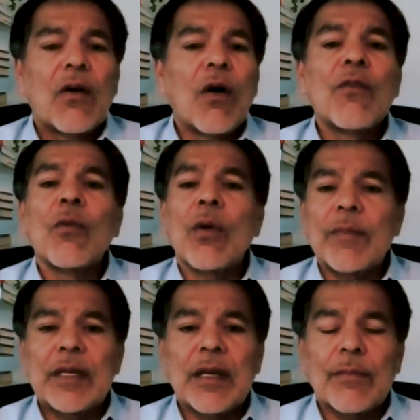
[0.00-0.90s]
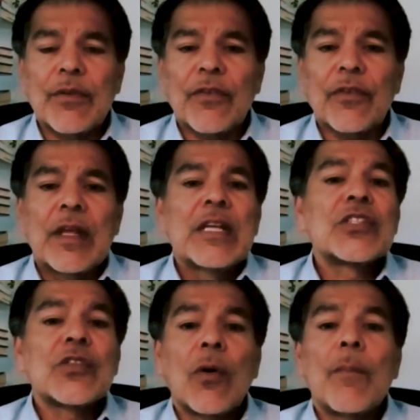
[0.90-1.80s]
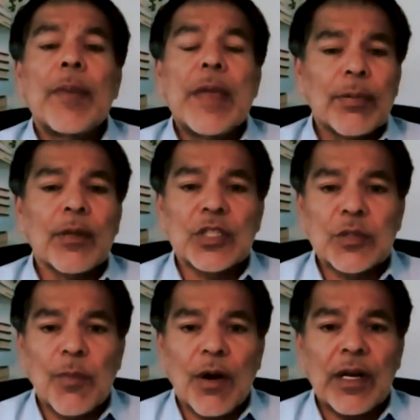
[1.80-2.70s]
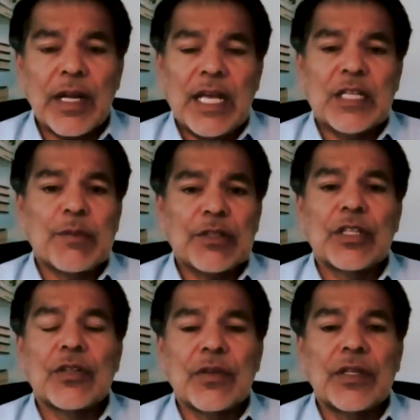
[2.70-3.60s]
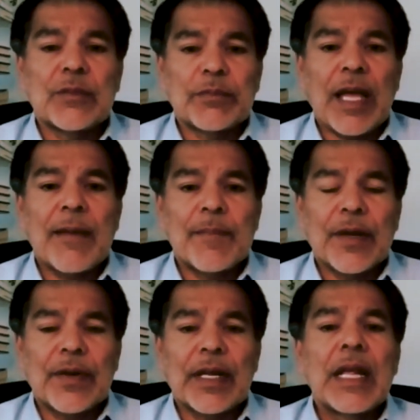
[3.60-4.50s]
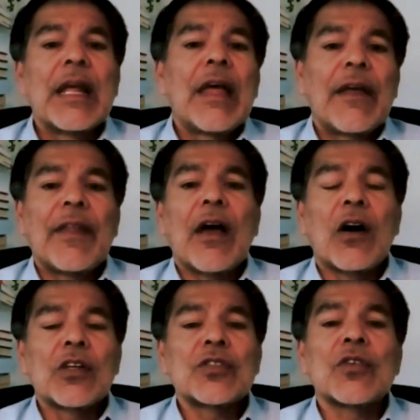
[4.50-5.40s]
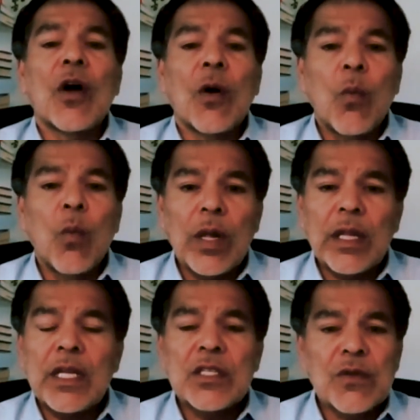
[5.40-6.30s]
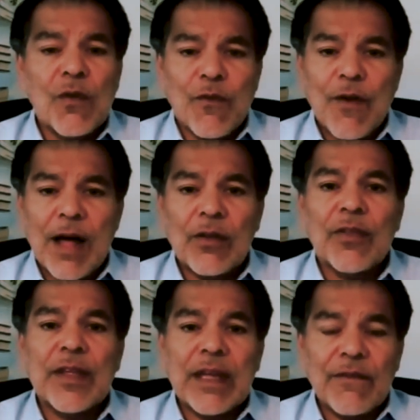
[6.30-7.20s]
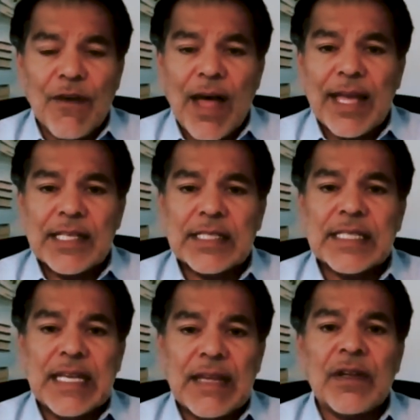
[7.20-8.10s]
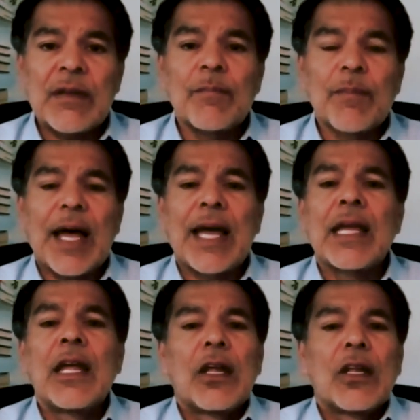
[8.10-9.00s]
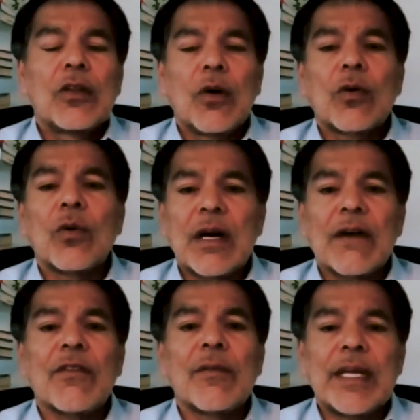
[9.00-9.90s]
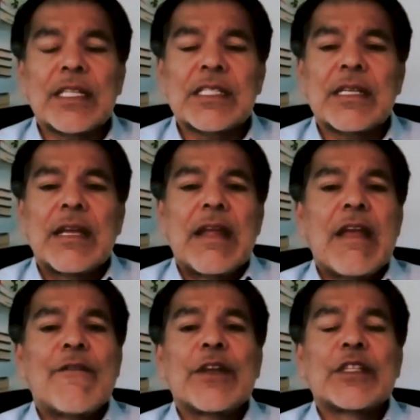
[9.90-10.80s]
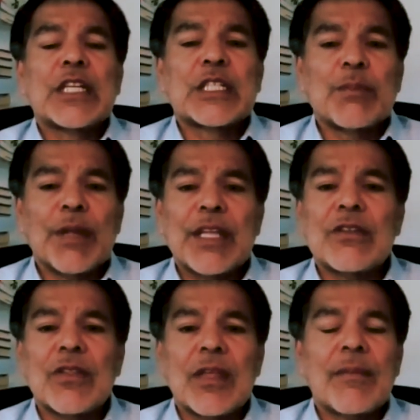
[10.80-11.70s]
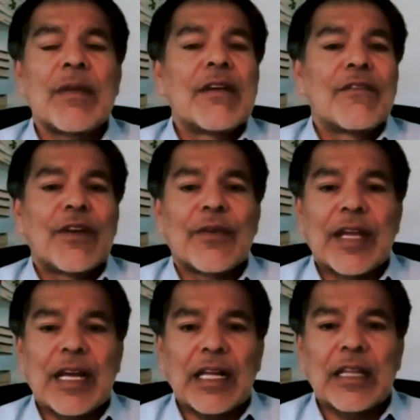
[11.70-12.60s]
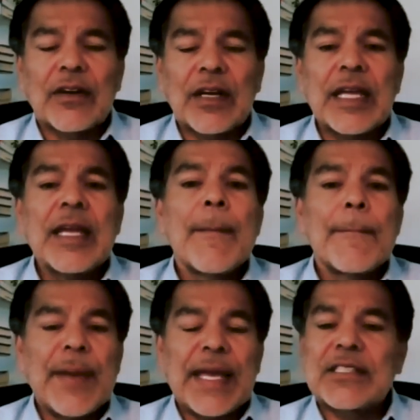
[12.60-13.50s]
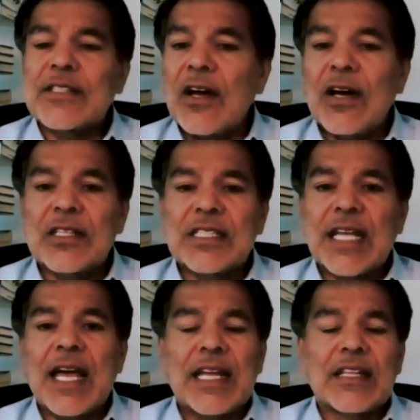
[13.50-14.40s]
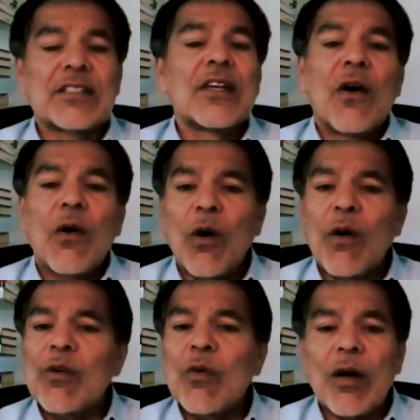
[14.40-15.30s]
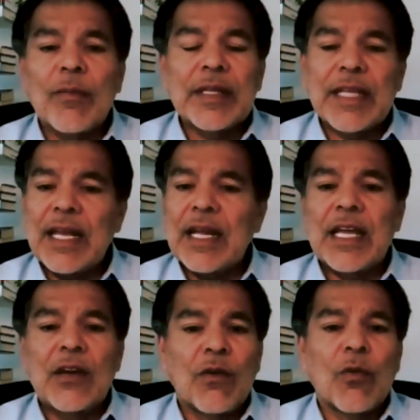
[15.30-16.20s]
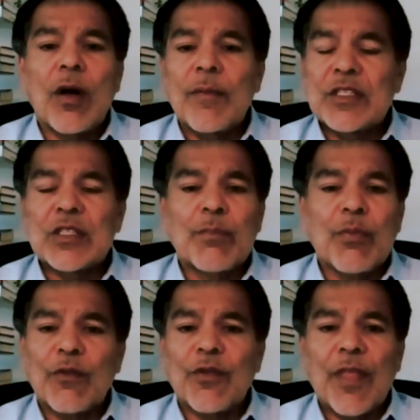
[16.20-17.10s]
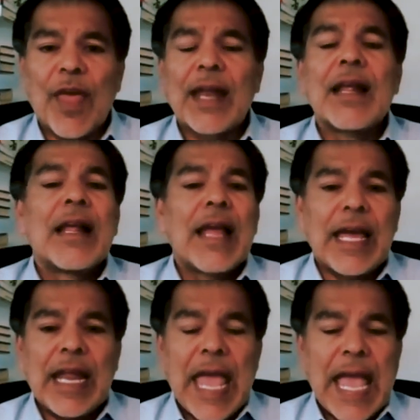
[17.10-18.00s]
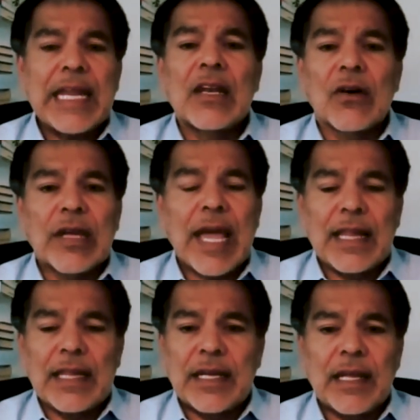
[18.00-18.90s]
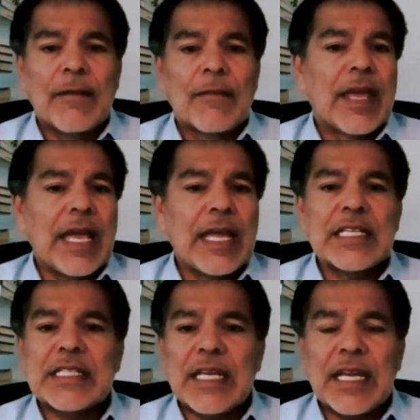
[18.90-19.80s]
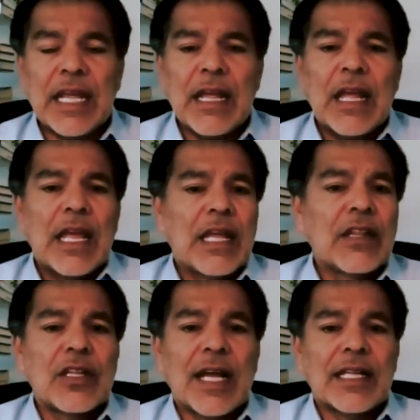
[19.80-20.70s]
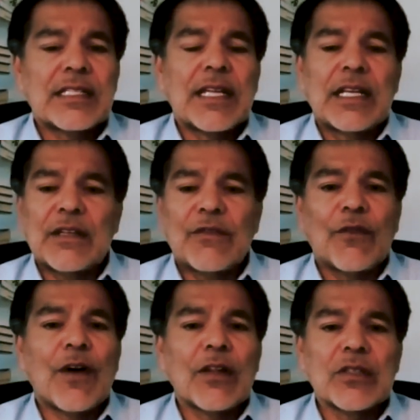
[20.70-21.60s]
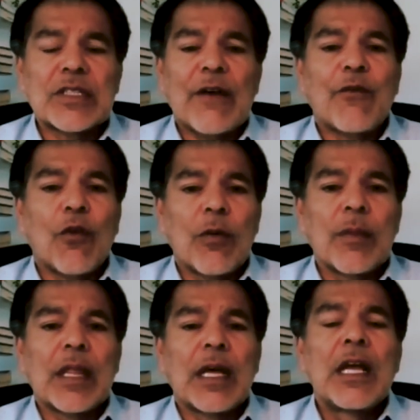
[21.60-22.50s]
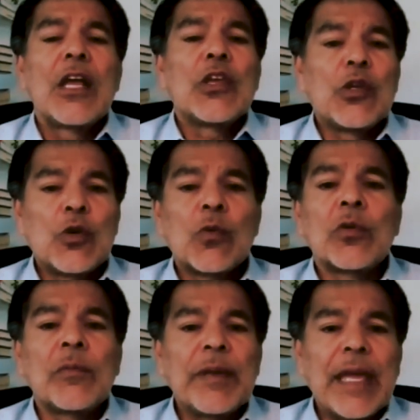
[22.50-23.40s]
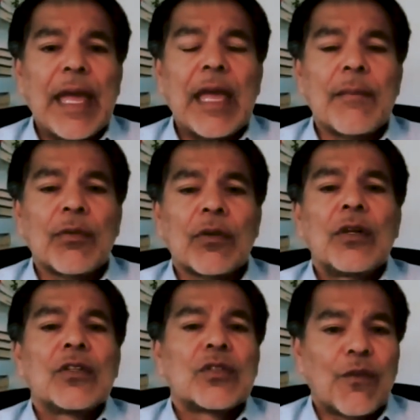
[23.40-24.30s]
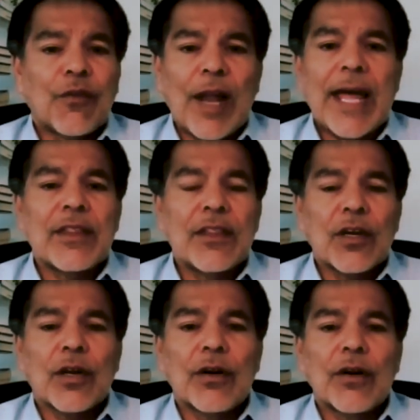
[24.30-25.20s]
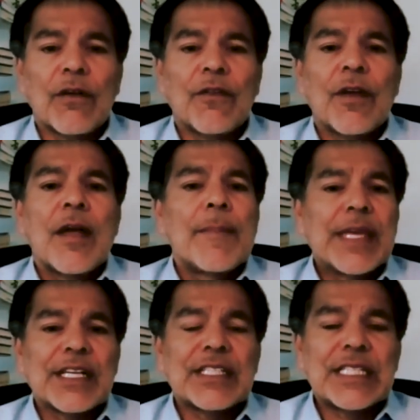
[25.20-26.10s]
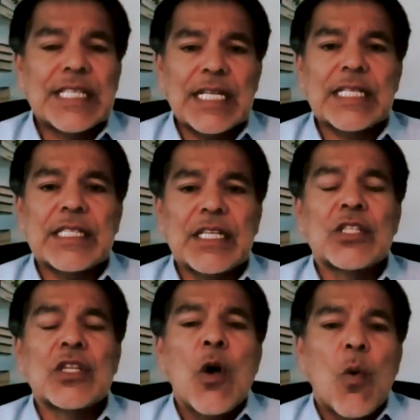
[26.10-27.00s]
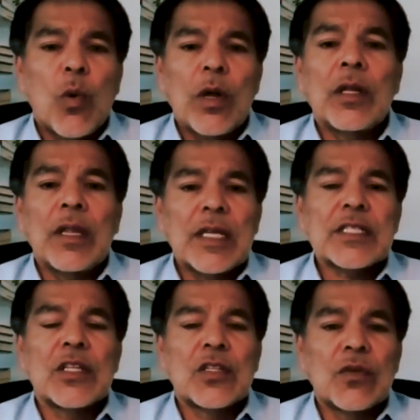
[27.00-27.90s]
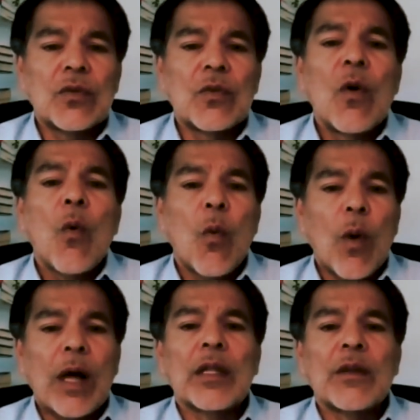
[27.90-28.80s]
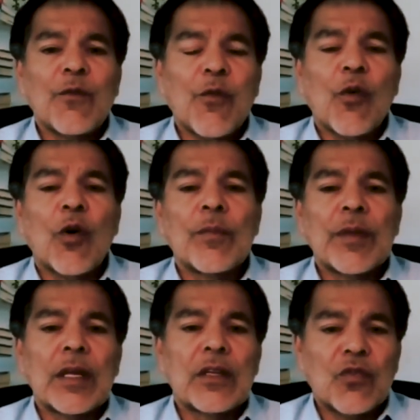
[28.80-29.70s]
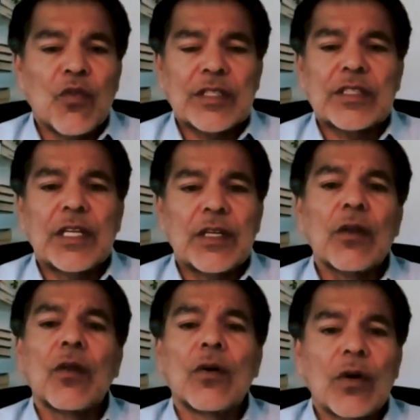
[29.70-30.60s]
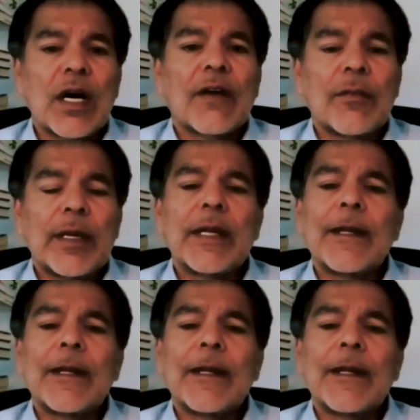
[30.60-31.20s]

Overwhelming numbers. So people are smart, especially during this time period. And they also are willing to follow the advice given by local governments if it's explained to them very clearly based on science. Overwhelming data and overwhelming support for that. And any locality, any city in the United States, if it follows that formula, you will be able to flatten the curve because citizens will listen to well informed, trusted local government.